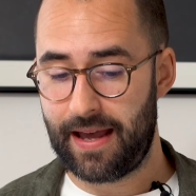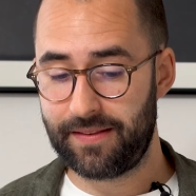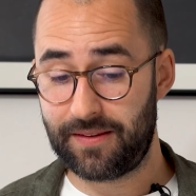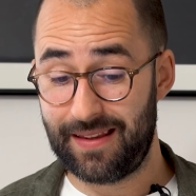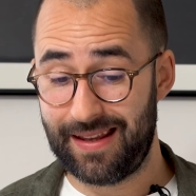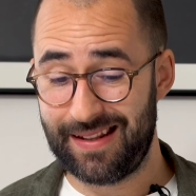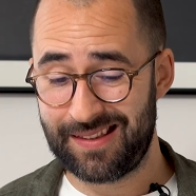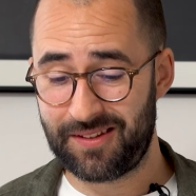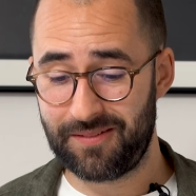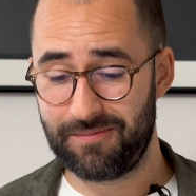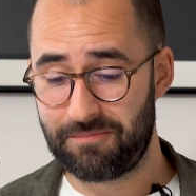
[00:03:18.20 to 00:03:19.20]
And in
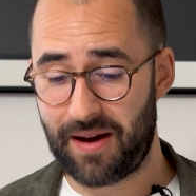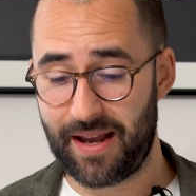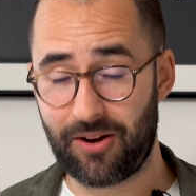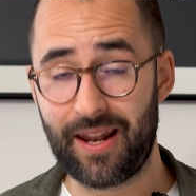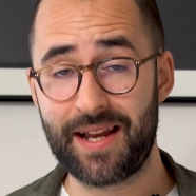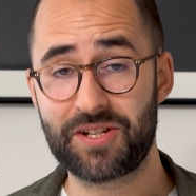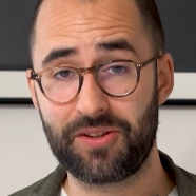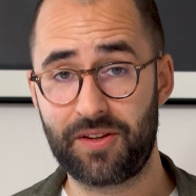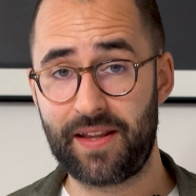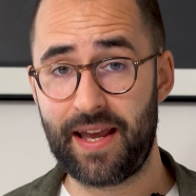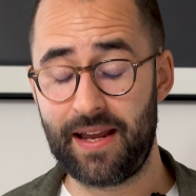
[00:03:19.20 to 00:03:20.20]
my collection
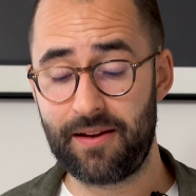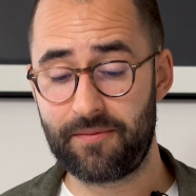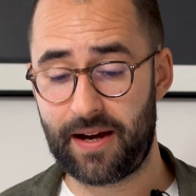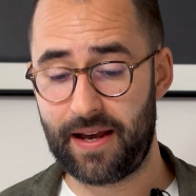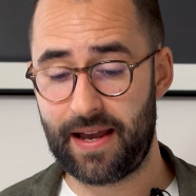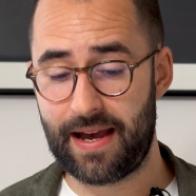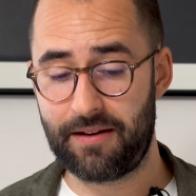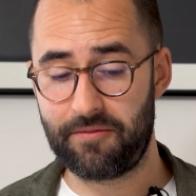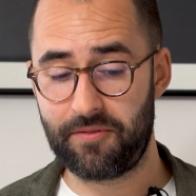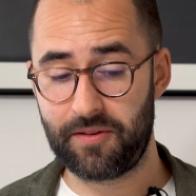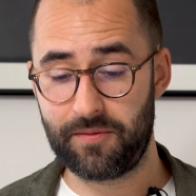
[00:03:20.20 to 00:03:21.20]
today, I have